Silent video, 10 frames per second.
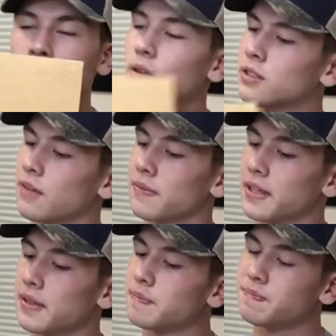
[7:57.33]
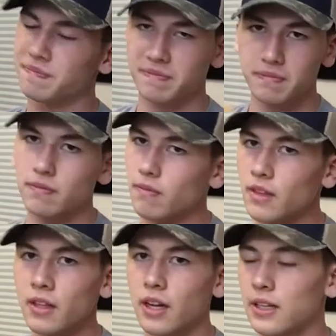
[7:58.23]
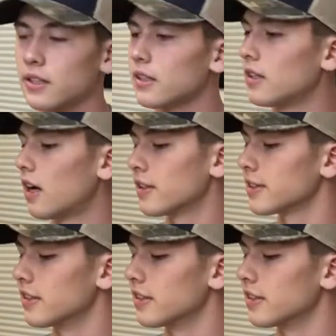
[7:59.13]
or something. I can also